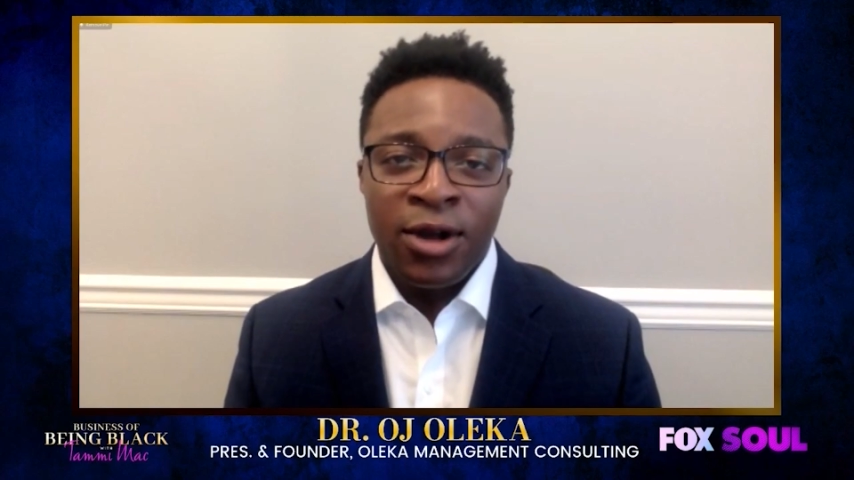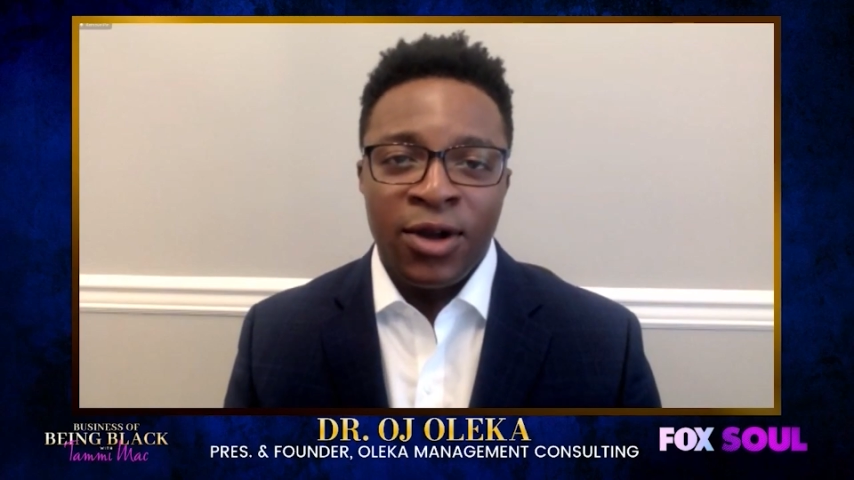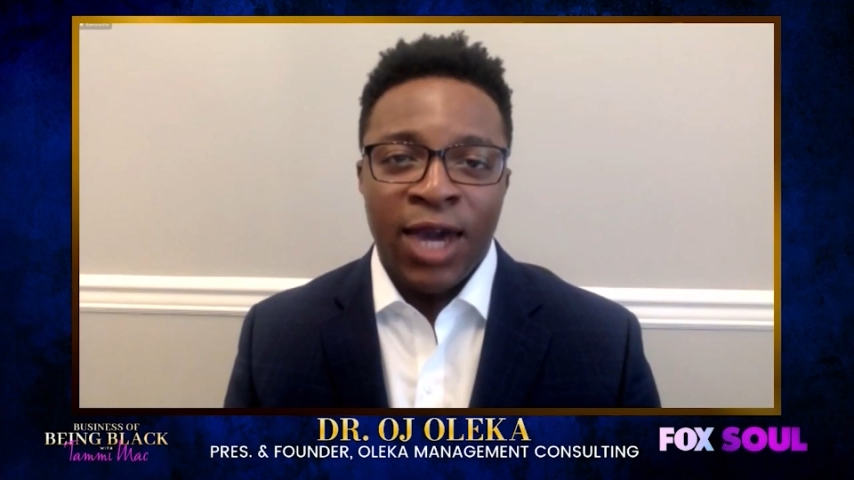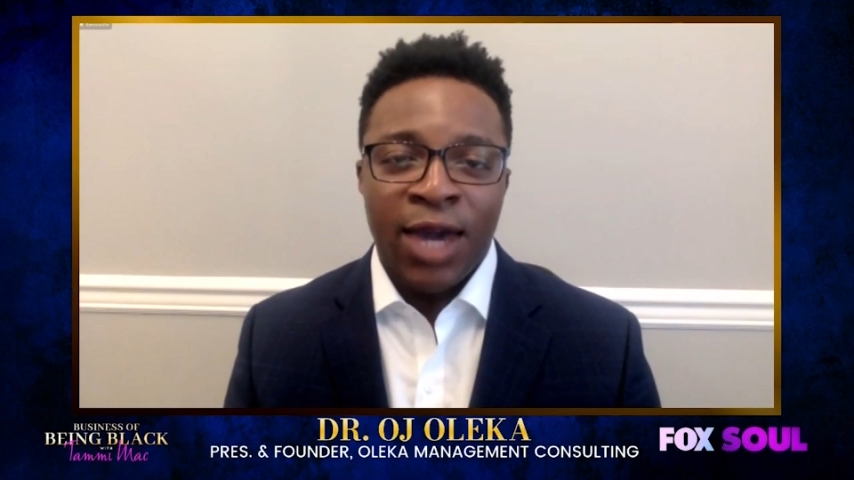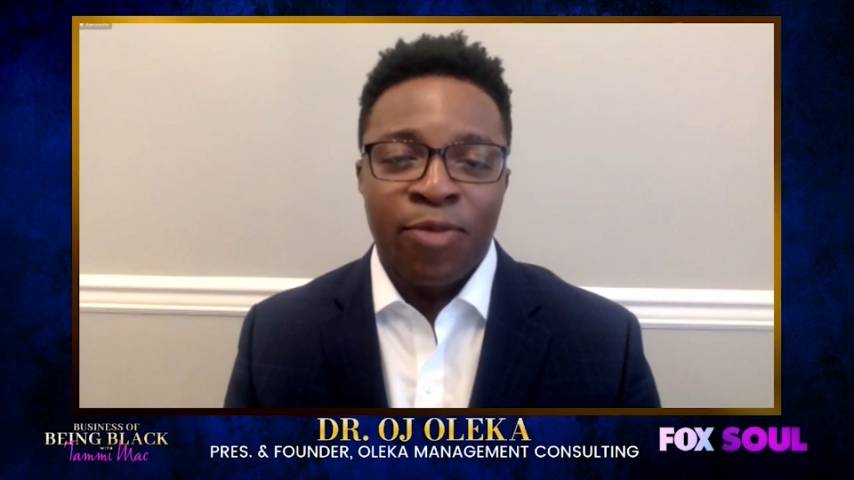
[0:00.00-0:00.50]

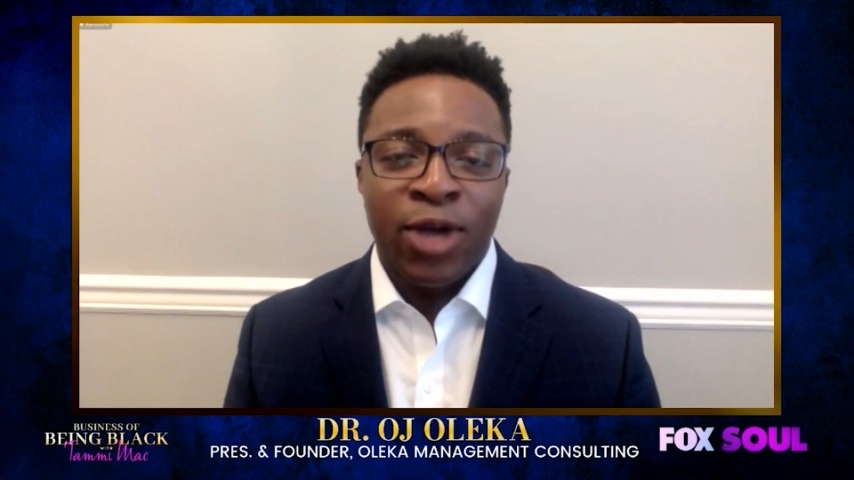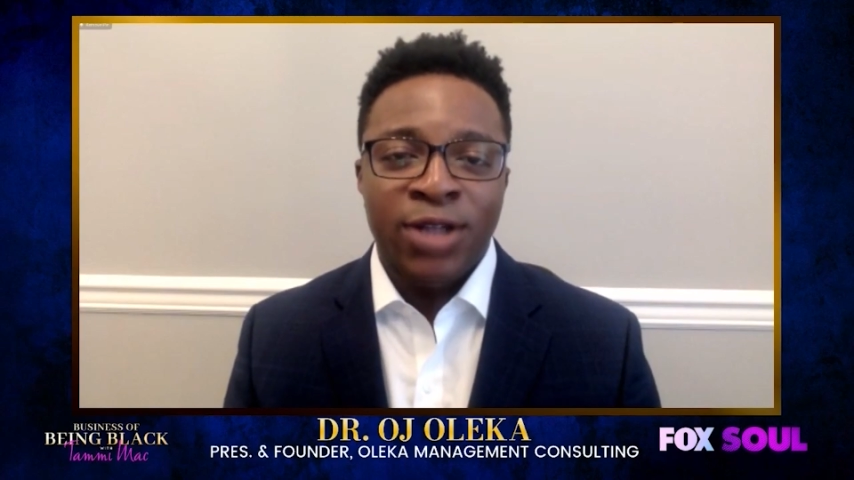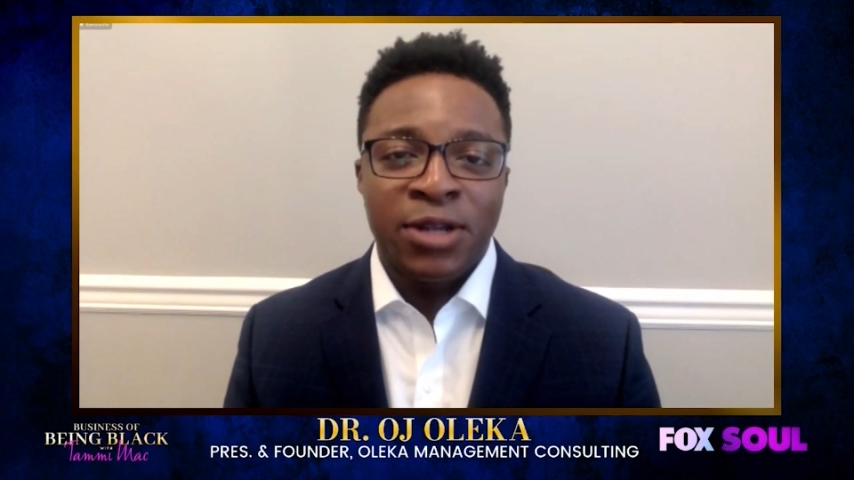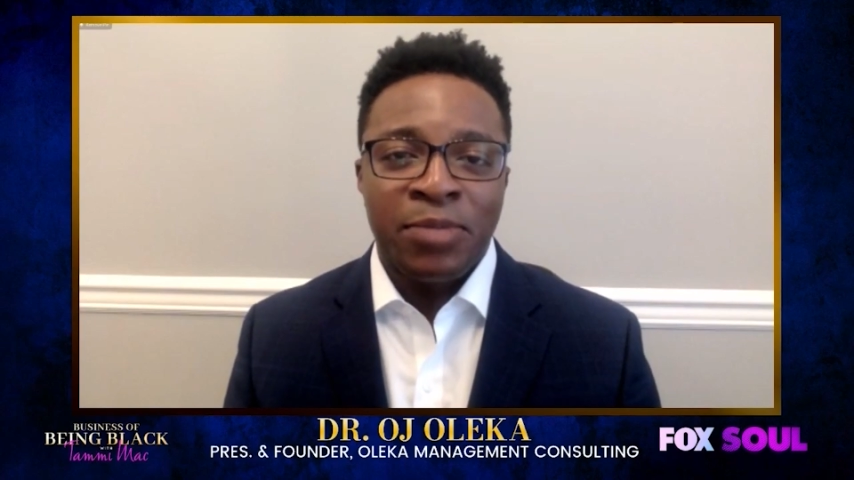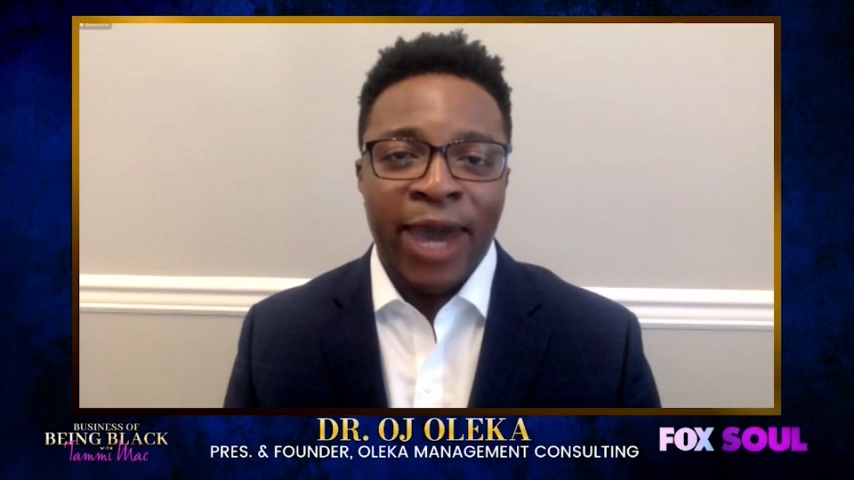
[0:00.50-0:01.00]
You had
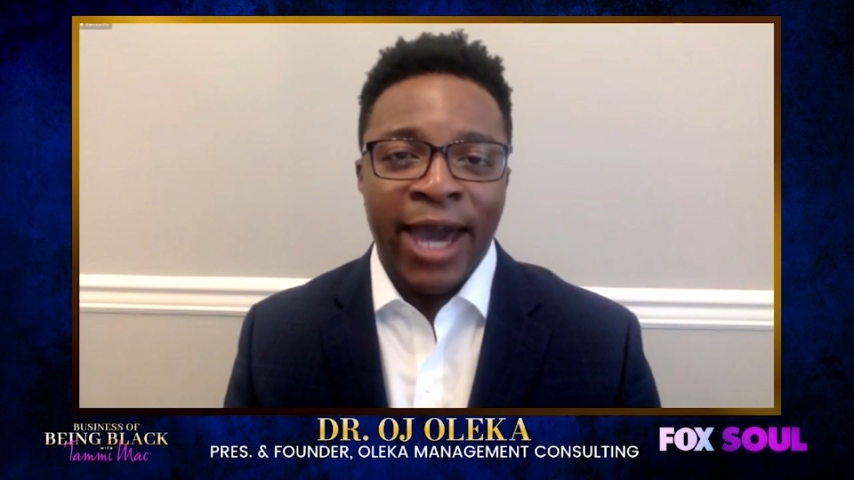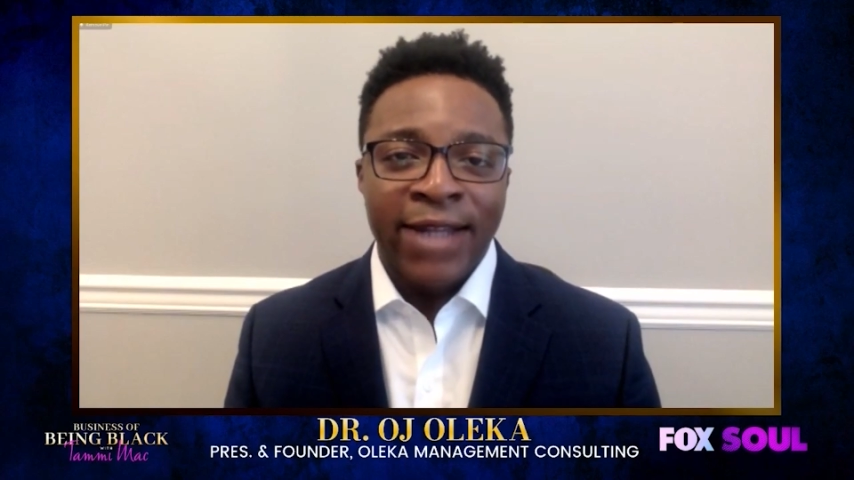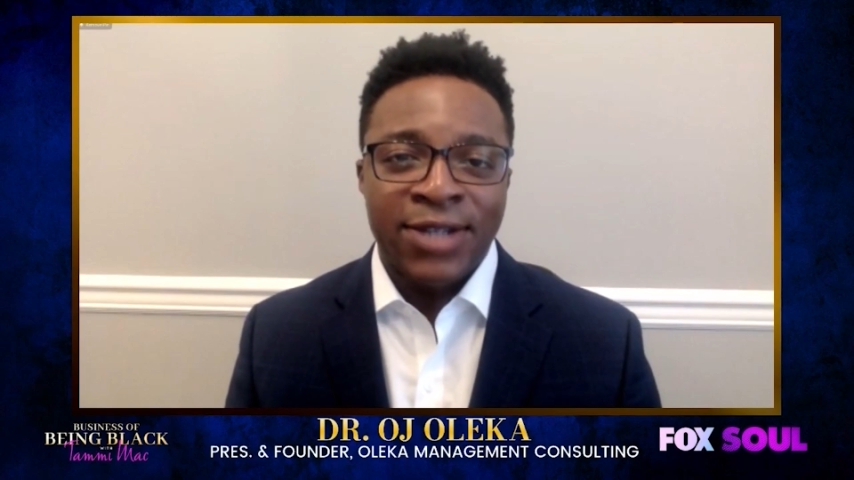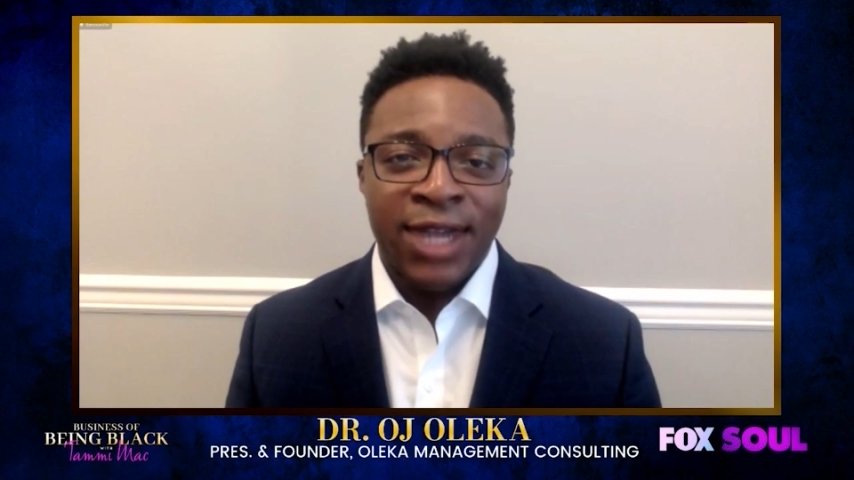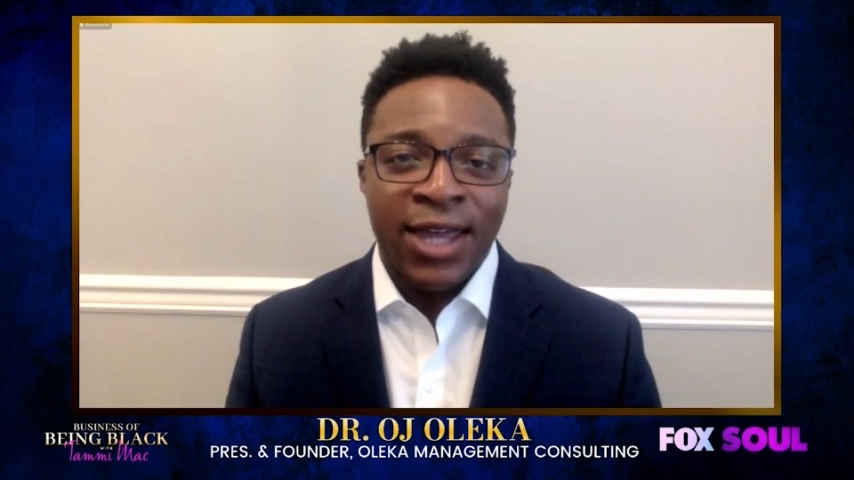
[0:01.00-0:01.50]
President
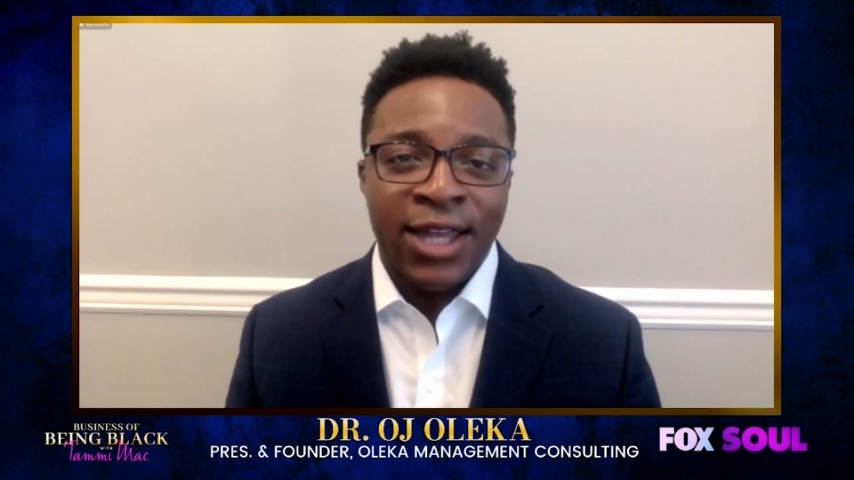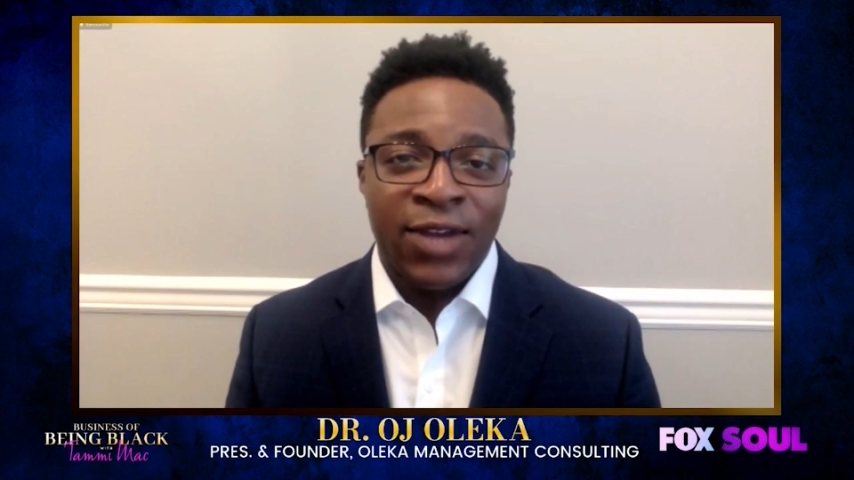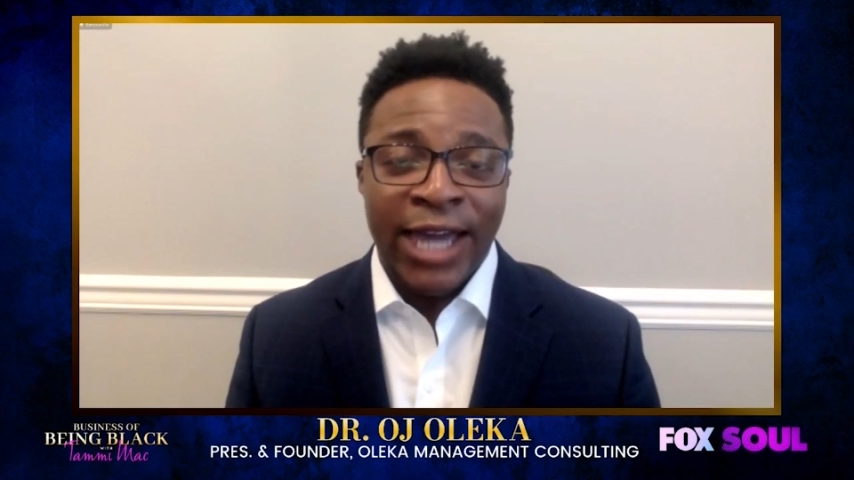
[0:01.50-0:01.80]
Biden say that.